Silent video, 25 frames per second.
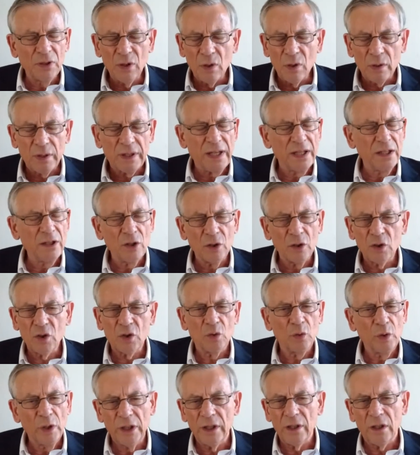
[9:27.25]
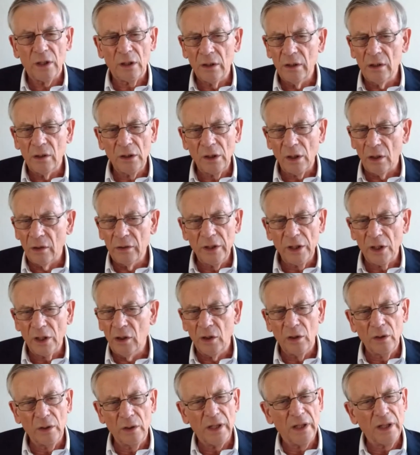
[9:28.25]
You cannot do it on your
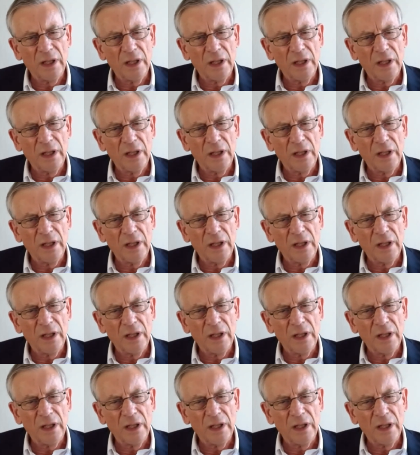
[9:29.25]
own.